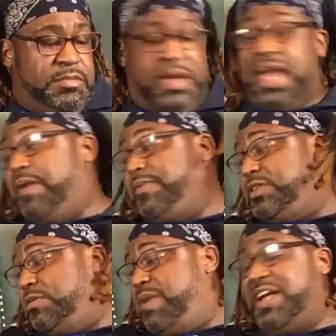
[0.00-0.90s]
Man,
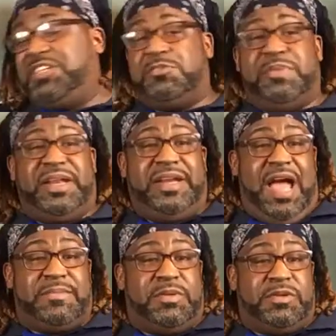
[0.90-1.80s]
there's a major meeting
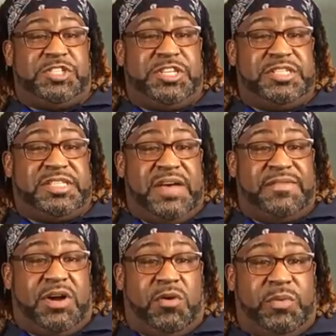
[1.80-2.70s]
happening with
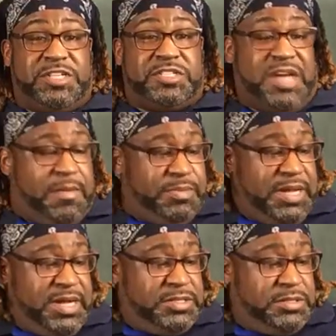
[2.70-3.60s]
G7. Oh, we just got
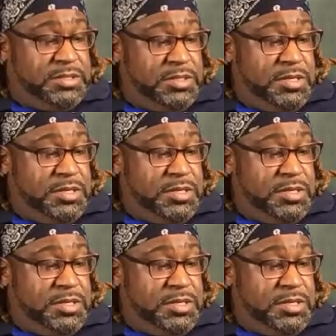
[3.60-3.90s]
blessed.